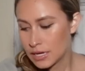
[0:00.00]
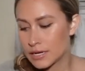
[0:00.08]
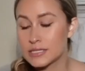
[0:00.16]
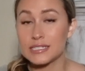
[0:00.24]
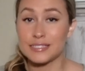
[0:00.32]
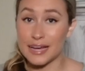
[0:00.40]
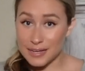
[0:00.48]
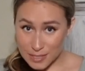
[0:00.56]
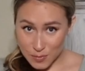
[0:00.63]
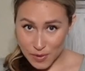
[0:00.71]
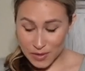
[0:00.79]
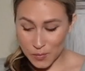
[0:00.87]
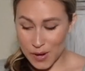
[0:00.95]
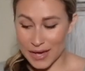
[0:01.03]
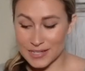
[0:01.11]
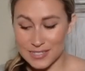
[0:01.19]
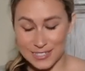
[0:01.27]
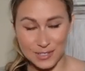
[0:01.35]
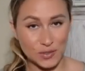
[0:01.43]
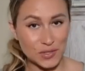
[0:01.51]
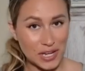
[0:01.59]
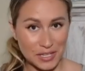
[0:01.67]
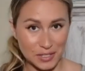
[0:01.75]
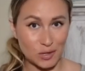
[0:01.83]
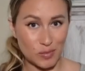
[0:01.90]
because it does, by the way, still get
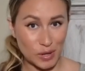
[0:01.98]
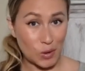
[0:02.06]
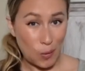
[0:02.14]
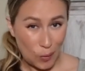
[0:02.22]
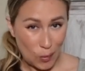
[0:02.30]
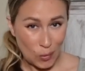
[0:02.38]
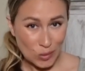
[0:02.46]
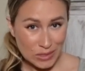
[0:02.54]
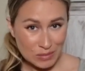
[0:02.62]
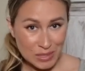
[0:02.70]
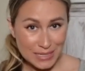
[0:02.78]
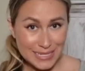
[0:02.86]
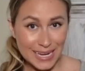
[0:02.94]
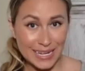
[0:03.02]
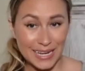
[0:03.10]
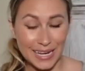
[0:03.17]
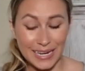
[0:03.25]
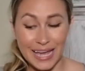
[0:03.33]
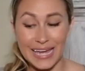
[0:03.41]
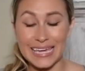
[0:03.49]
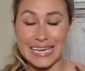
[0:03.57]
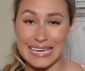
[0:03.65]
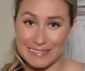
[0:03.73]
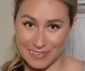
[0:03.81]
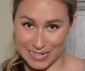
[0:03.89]
a little bit cold in Montana at night,
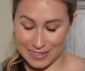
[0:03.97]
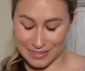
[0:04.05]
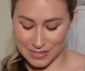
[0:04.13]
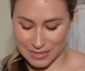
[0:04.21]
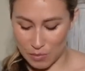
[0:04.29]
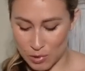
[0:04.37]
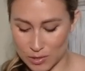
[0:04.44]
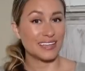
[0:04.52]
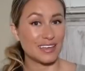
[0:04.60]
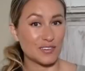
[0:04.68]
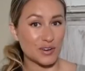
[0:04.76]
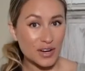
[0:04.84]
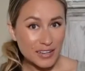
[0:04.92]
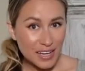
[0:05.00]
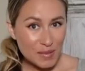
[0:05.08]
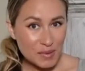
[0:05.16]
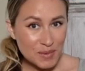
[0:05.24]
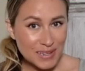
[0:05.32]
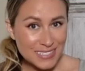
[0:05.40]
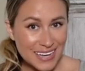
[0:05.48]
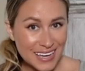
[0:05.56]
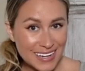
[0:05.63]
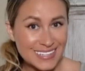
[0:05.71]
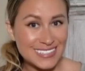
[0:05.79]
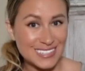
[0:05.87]
even in the summer. If you're gonna come to
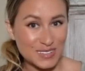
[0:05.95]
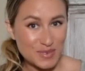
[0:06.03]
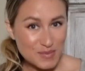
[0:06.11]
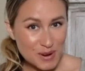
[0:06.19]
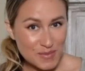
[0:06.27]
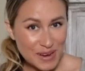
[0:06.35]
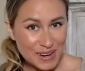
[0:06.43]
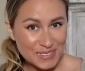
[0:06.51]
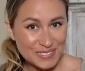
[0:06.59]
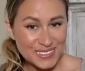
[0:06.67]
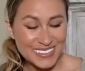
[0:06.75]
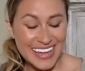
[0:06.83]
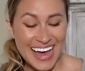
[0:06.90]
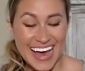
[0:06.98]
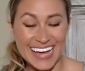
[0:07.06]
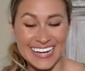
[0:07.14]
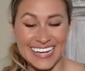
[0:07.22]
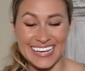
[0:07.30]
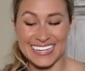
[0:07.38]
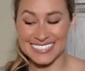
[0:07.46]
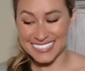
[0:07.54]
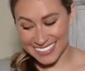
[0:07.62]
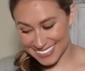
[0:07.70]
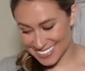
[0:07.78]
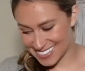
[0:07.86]
Montana, still be prepared for that. It gets a
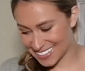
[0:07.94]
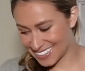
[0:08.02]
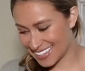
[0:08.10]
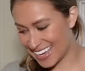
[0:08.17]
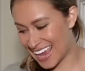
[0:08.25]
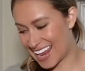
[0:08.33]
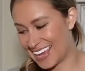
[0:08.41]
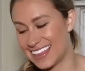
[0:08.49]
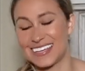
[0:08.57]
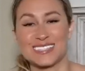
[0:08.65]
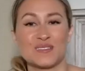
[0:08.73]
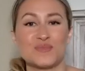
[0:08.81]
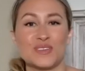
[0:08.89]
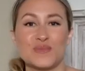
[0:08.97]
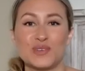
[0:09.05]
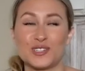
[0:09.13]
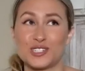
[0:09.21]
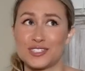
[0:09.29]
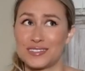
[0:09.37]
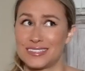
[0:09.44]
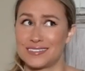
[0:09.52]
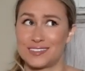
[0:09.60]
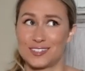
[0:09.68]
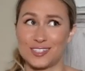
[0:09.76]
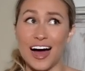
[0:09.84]
little chilly, and I think some people are just
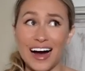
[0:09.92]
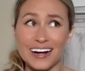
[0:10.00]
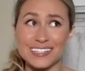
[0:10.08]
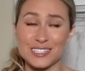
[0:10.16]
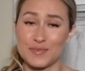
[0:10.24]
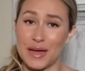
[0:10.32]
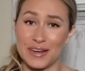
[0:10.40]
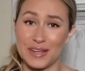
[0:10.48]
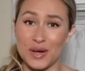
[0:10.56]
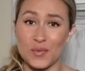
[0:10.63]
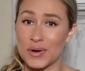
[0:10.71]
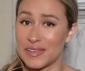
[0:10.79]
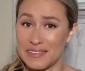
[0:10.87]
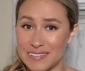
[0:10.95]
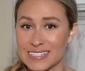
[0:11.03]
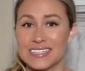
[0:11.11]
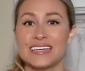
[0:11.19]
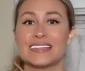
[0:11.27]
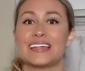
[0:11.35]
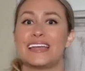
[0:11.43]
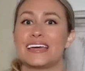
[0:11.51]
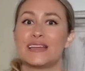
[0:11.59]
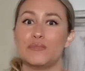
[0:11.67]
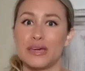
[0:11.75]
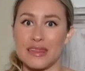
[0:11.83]
shocked, depending on where they visit, that it
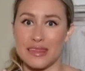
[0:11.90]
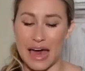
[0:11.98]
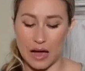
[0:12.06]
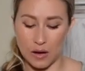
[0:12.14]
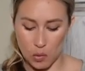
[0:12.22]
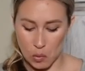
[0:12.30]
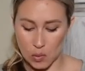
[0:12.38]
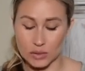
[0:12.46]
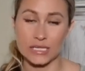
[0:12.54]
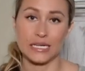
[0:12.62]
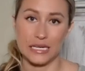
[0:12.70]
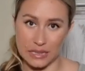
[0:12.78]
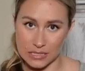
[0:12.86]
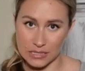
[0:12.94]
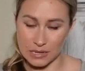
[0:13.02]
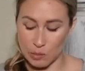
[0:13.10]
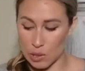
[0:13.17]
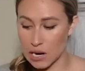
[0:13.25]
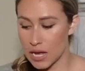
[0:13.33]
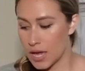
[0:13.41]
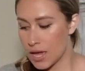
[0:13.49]
can be that cold in the summer.